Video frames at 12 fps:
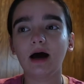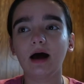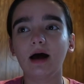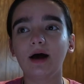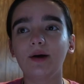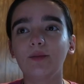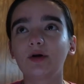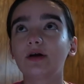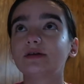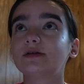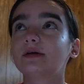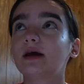Um, what
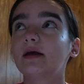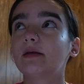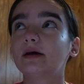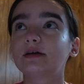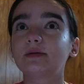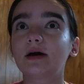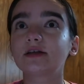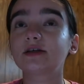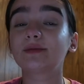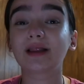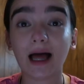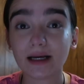else did we get? Like, so we got
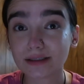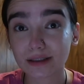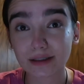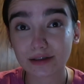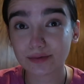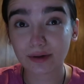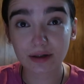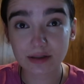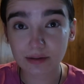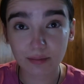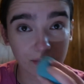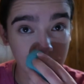some glasses, we got
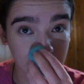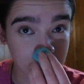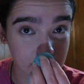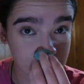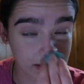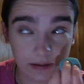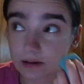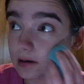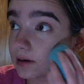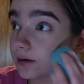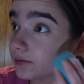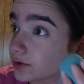some kitchen
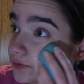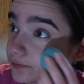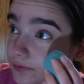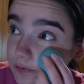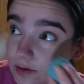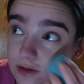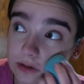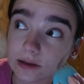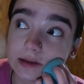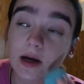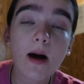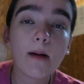stuff, just for fun sillies.